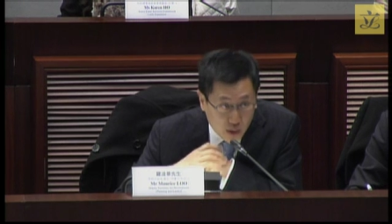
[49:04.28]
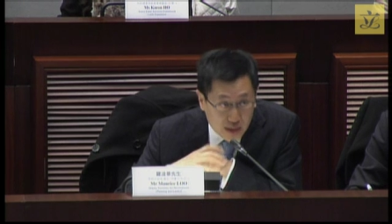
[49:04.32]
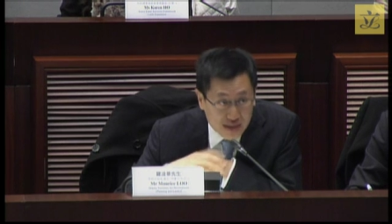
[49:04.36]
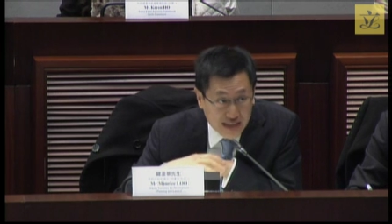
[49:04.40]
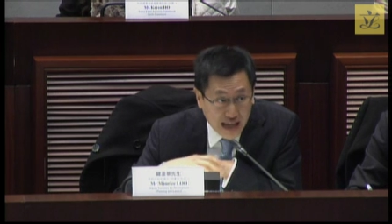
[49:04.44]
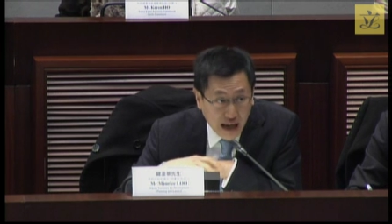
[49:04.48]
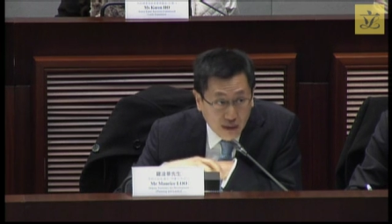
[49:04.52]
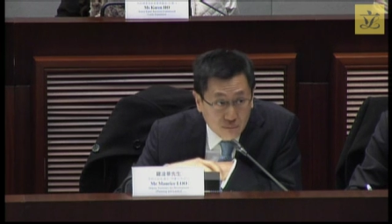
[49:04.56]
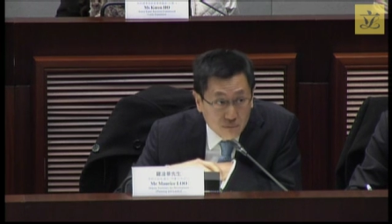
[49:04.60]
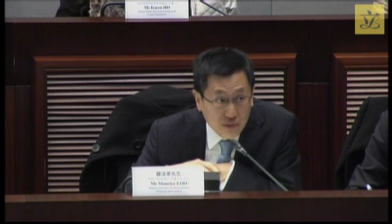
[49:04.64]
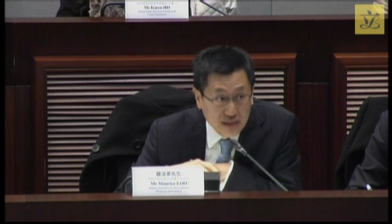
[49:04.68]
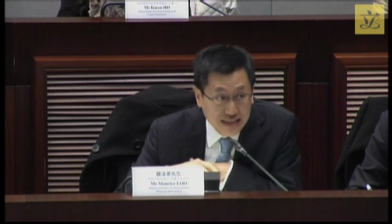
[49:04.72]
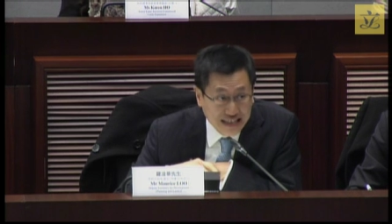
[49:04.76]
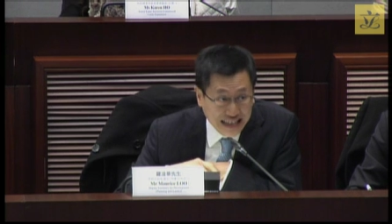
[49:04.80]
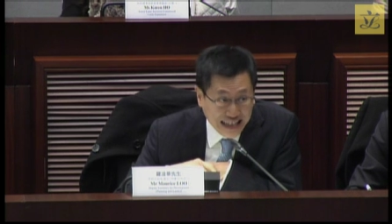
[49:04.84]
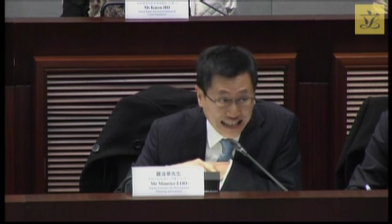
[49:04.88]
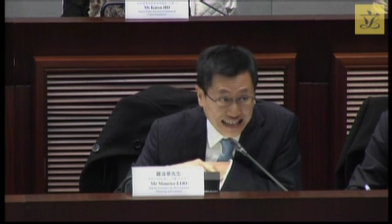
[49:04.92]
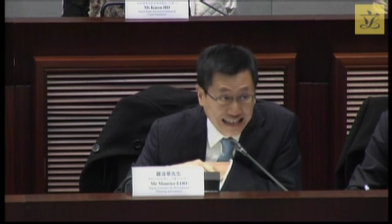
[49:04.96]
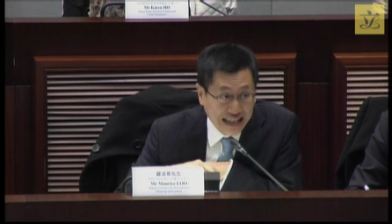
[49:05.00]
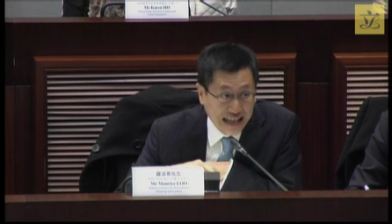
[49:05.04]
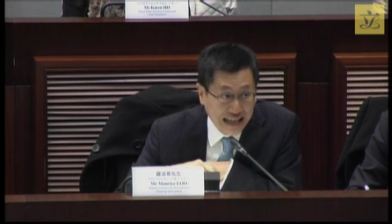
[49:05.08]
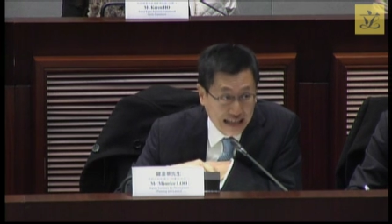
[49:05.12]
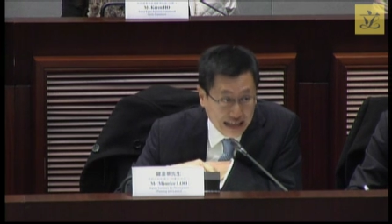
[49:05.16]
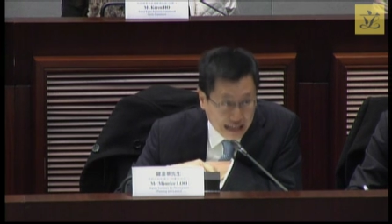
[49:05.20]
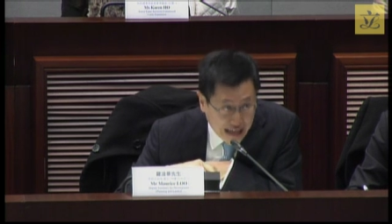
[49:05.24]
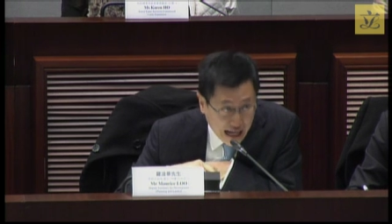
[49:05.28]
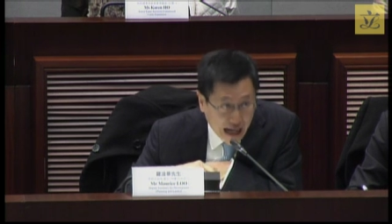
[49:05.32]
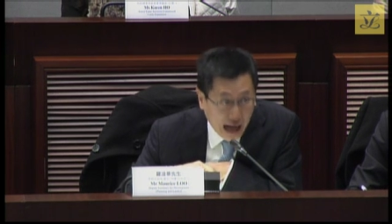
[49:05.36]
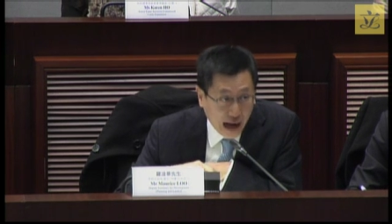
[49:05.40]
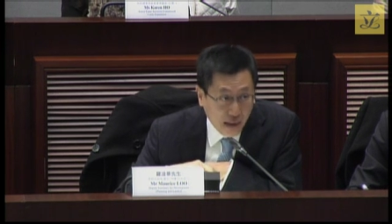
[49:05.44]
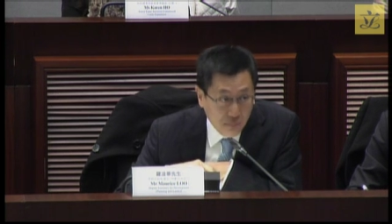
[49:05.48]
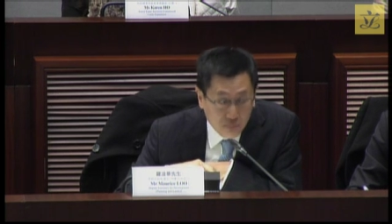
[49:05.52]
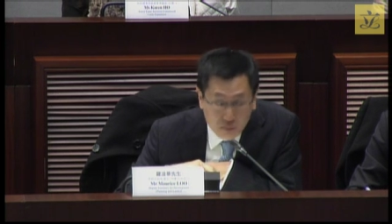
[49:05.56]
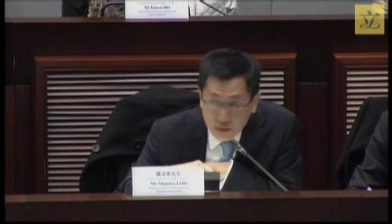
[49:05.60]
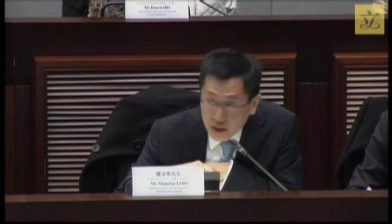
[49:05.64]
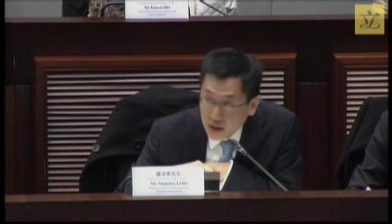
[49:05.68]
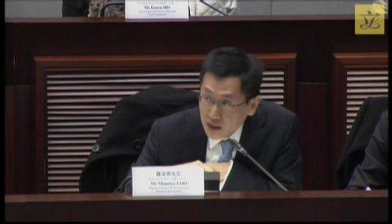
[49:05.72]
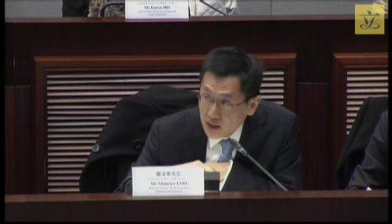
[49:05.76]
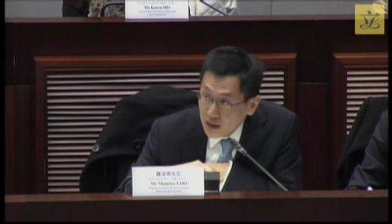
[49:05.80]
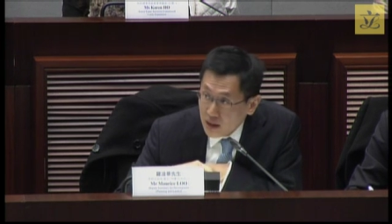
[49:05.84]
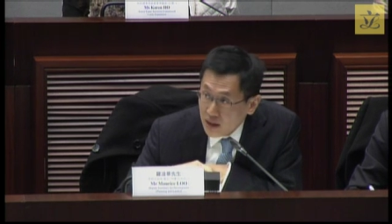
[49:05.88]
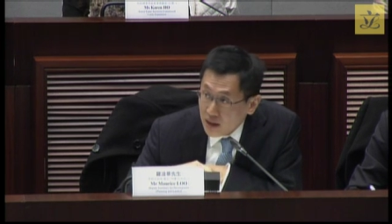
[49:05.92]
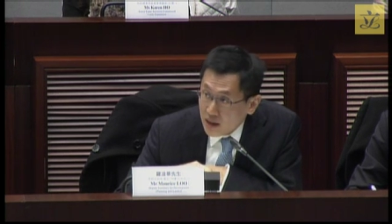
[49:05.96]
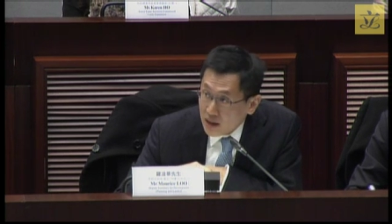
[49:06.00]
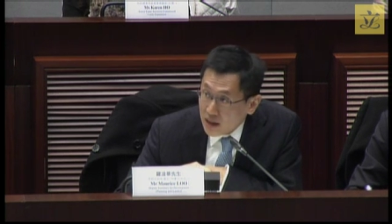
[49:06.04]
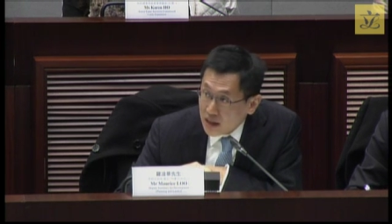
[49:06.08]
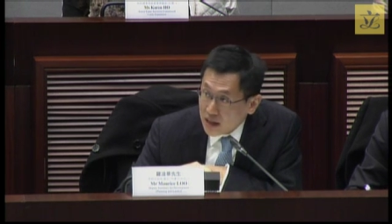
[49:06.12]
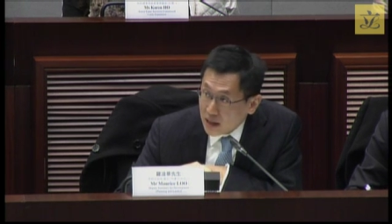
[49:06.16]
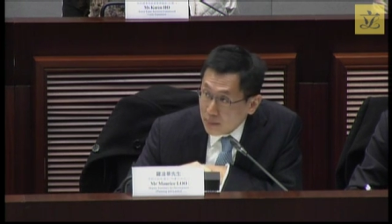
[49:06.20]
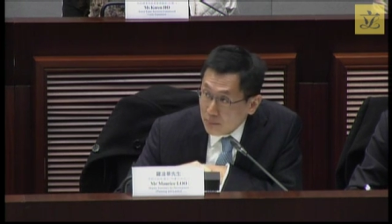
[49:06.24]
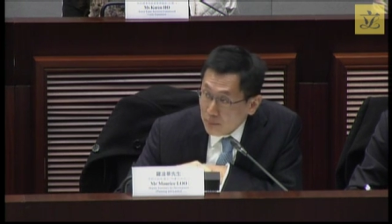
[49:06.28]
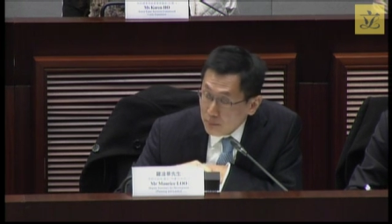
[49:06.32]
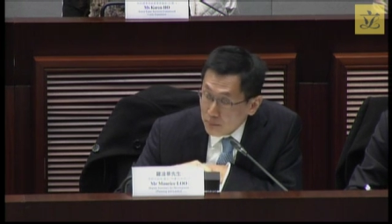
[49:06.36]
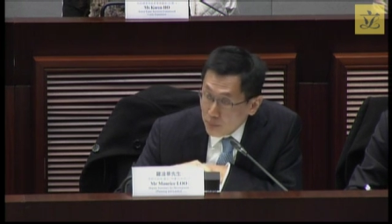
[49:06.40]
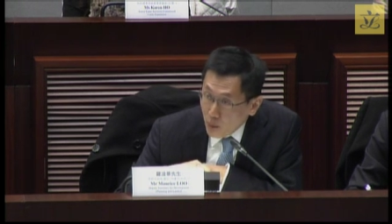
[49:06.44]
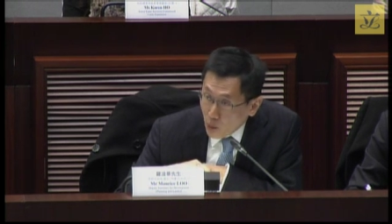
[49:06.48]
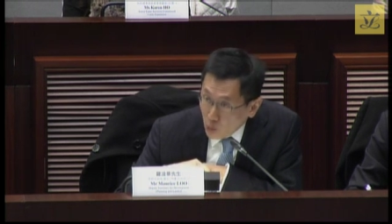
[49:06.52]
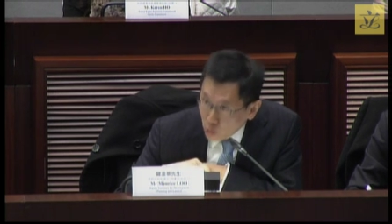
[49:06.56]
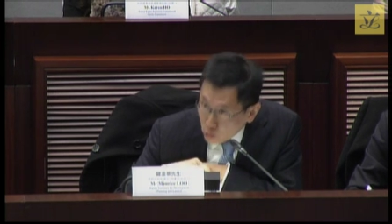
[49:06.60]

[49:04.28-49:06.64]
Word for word: restriction has to be removed,